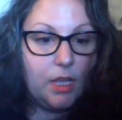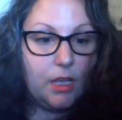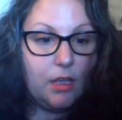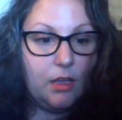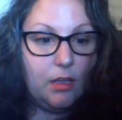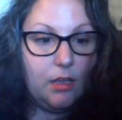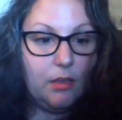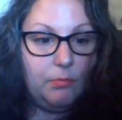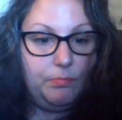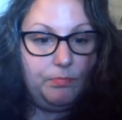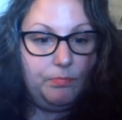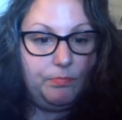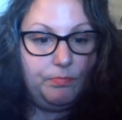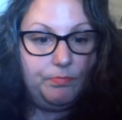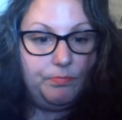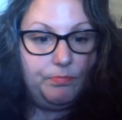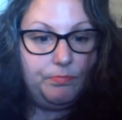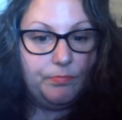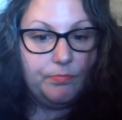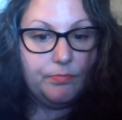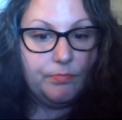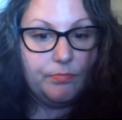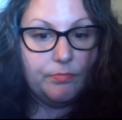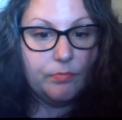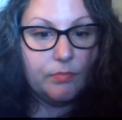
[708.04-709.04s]
um,
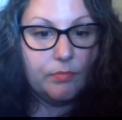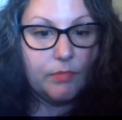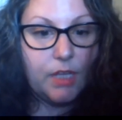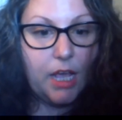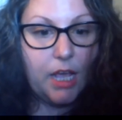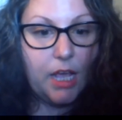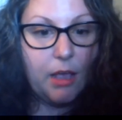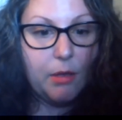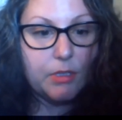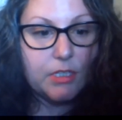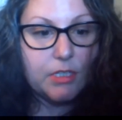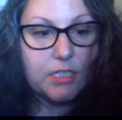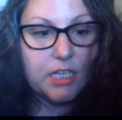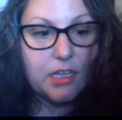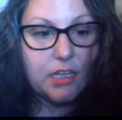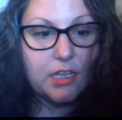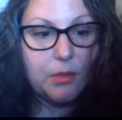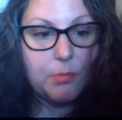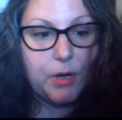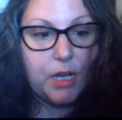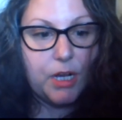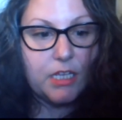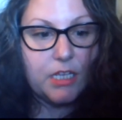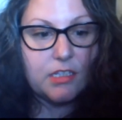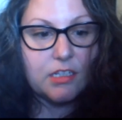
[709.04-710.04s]
I would say
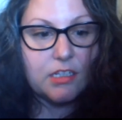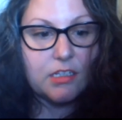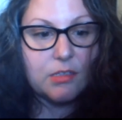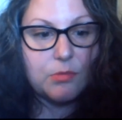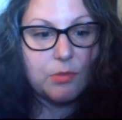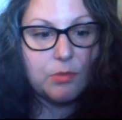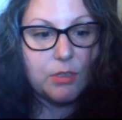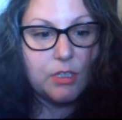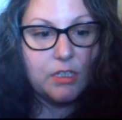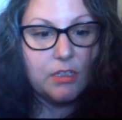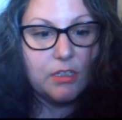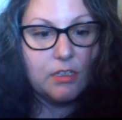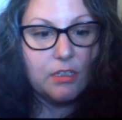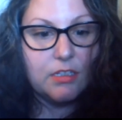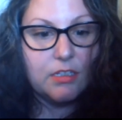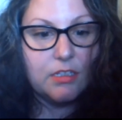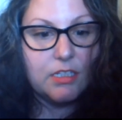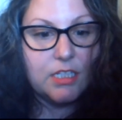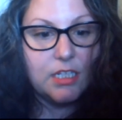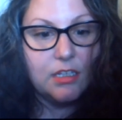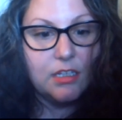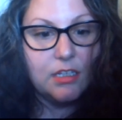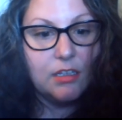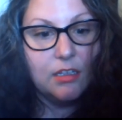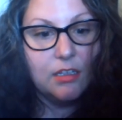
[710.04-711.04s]
the process
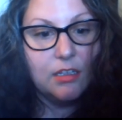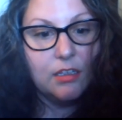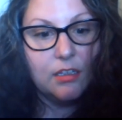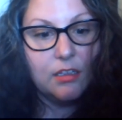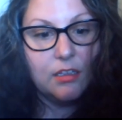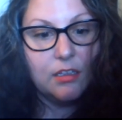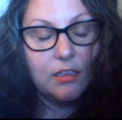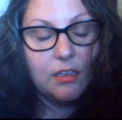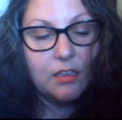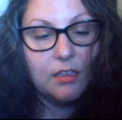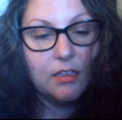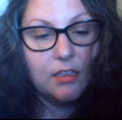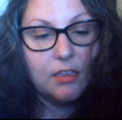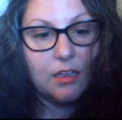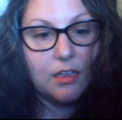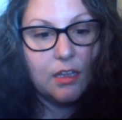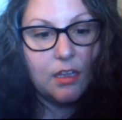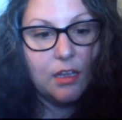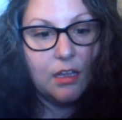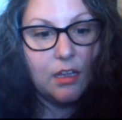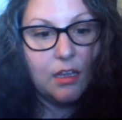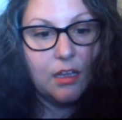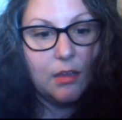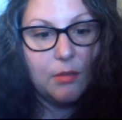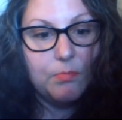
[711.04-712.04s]
was
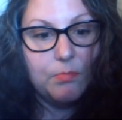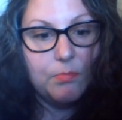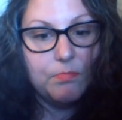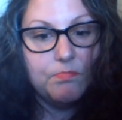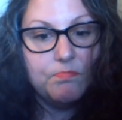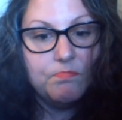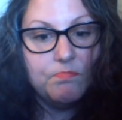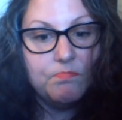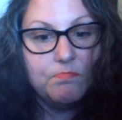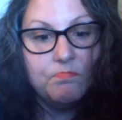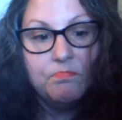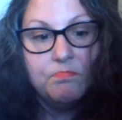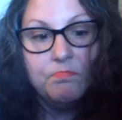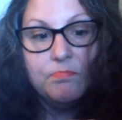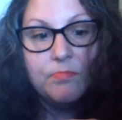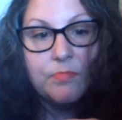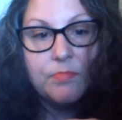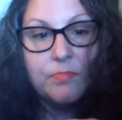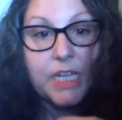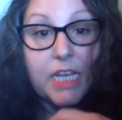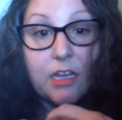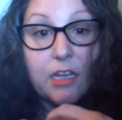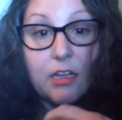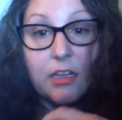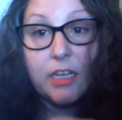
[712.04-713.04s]
um,
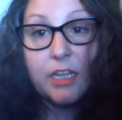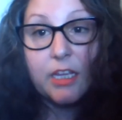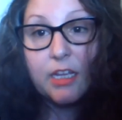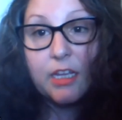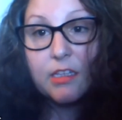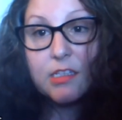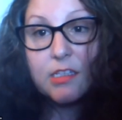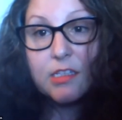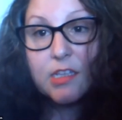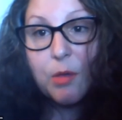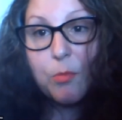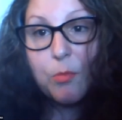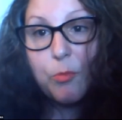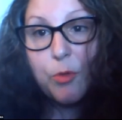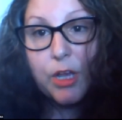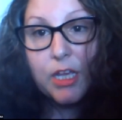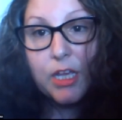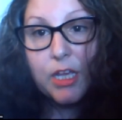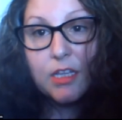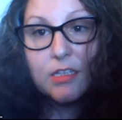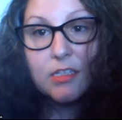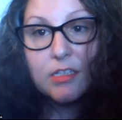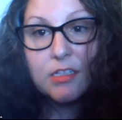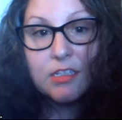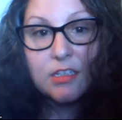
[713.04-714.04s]
healing in some
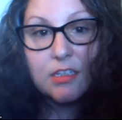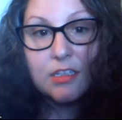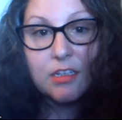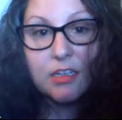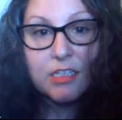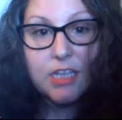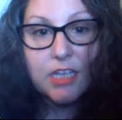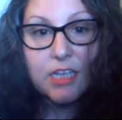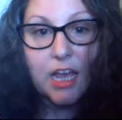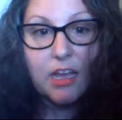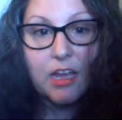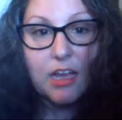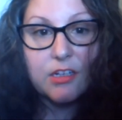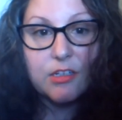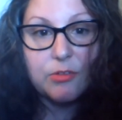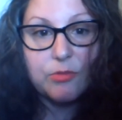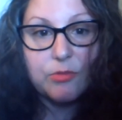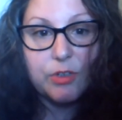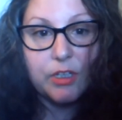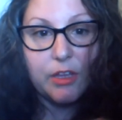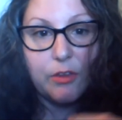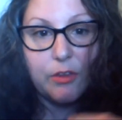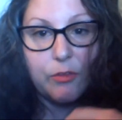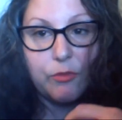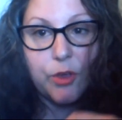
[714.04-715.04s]
ways because I had to
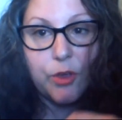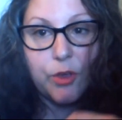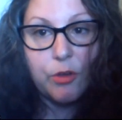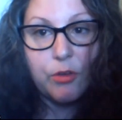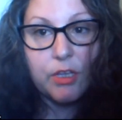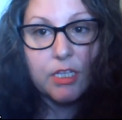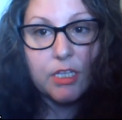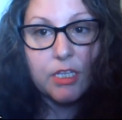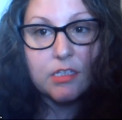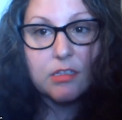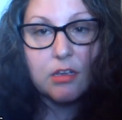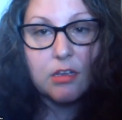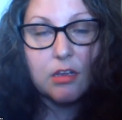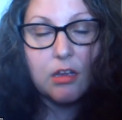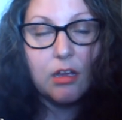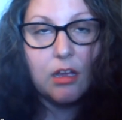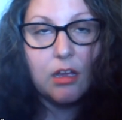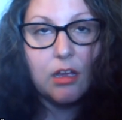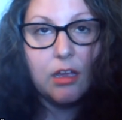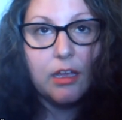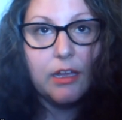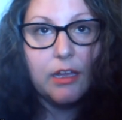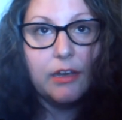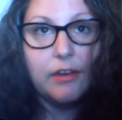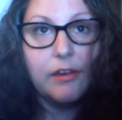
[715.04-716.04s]
really focus
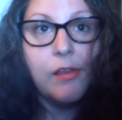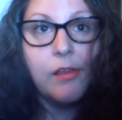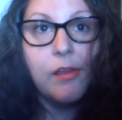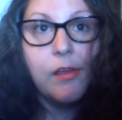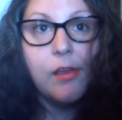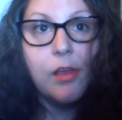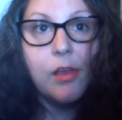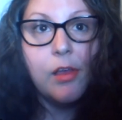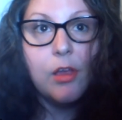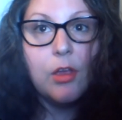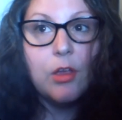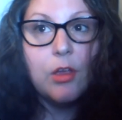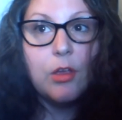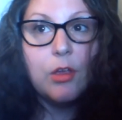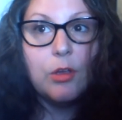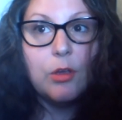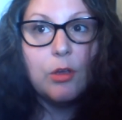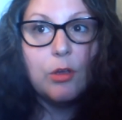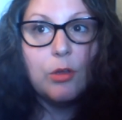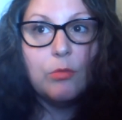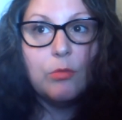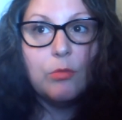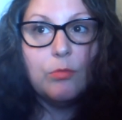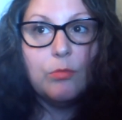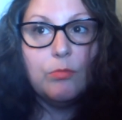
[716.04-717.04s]
on,
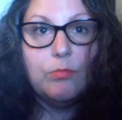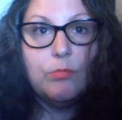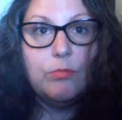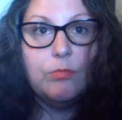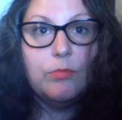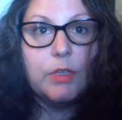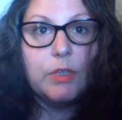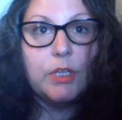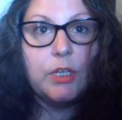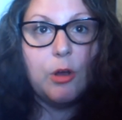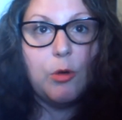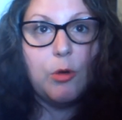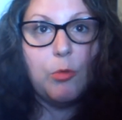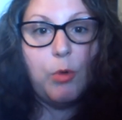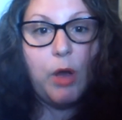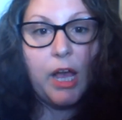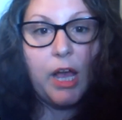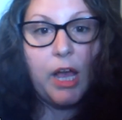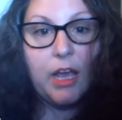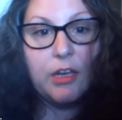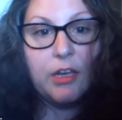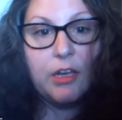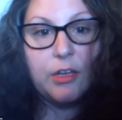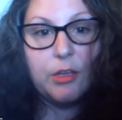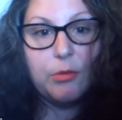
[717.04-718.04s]
you know, why
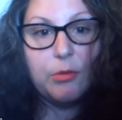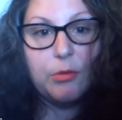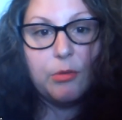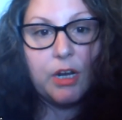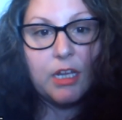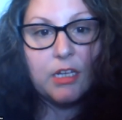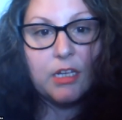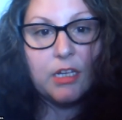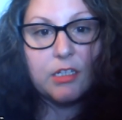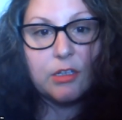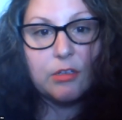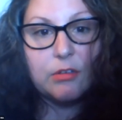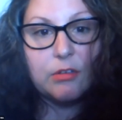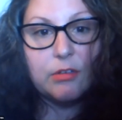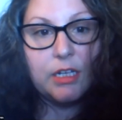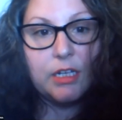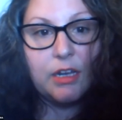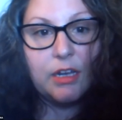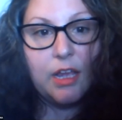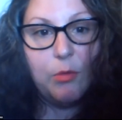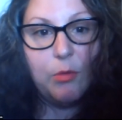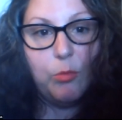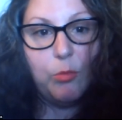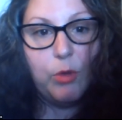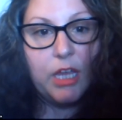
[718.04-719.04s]
I do what I do
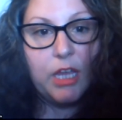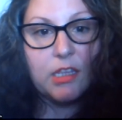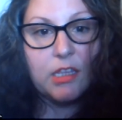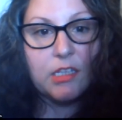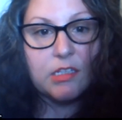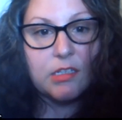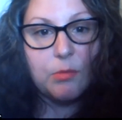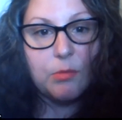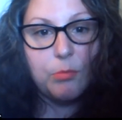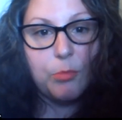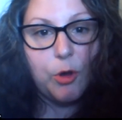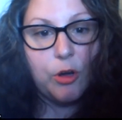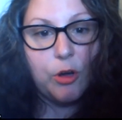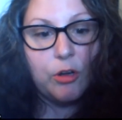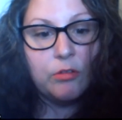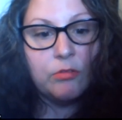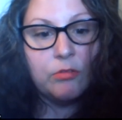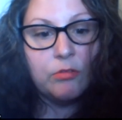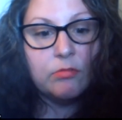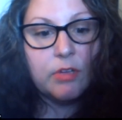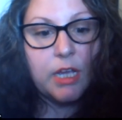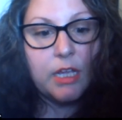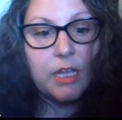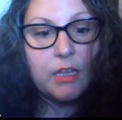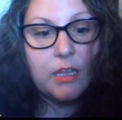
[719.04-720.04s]
and, and why this is
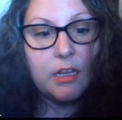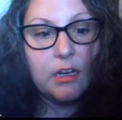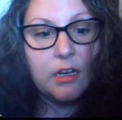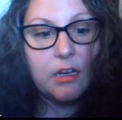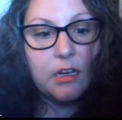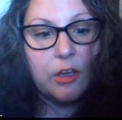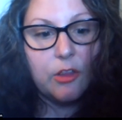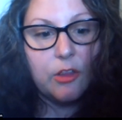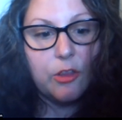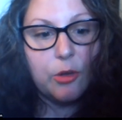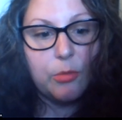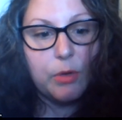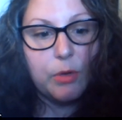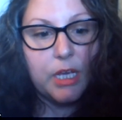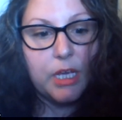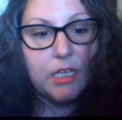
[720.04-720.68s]
important. And then in other